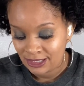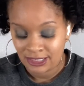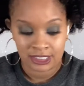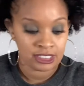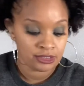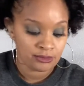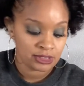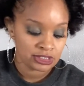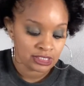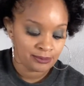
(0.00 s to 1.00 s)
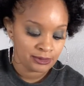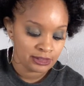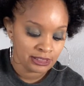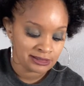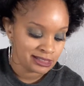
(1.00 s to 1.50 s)
and you want to shape your
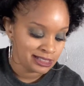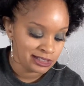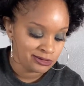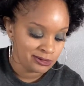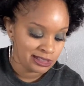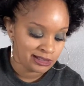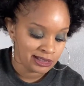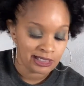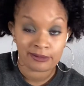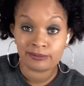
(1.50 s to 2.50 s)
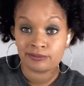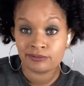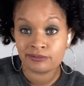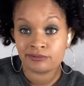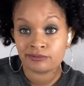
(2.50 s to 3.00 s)
nails. I didn't do any of that.
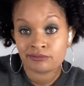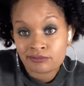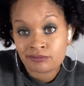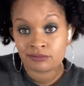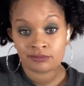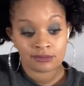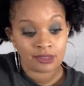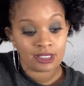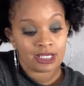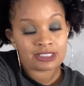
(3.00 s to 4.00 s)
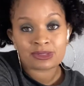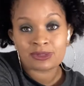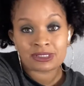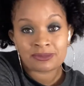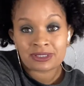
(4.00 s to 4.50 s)
I just
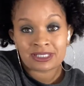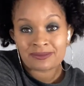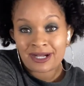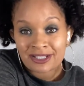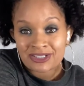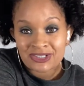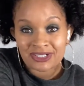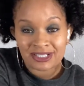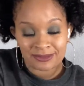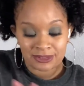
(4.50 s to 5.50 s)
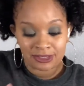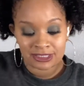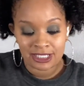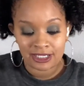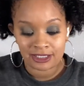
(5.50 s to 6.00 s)
wanted to put this polish on. I'm so
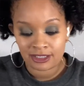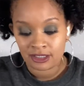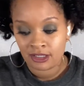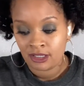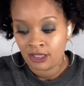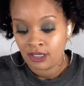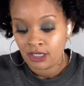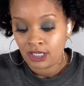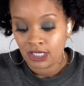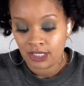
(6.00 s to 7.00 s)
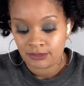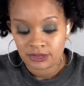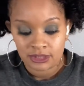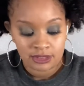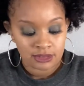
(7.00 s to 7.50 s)
excited. So I'm
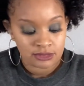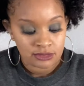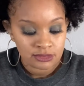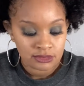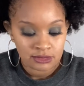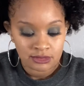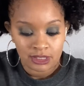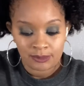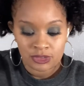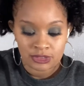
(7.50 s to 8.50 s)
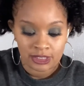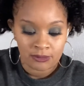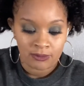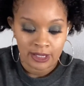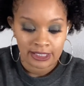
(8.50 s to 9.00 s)
gonna try
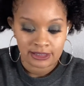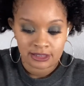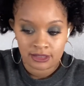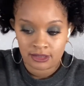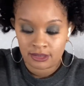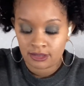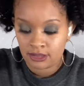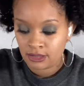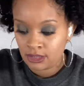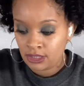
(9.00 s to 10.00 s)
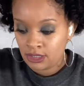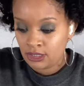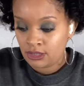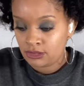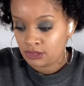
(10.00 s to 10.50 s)
white.
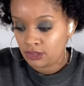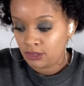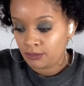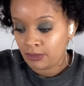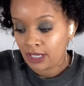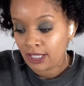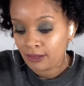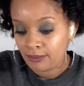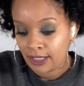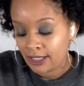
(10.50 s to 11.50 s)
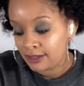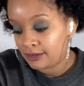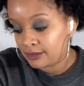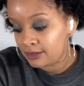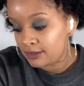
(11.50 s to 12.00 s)
So you apply the
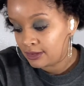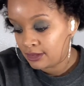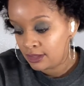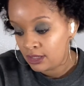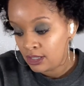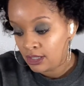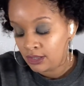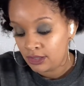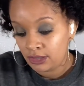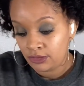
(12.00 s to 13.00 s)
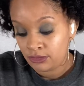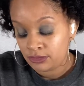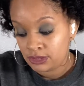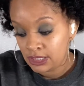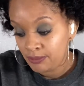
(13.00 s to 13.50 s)
base, then you
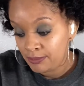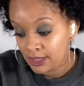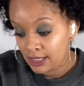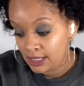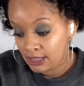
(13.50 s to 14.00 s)
dip it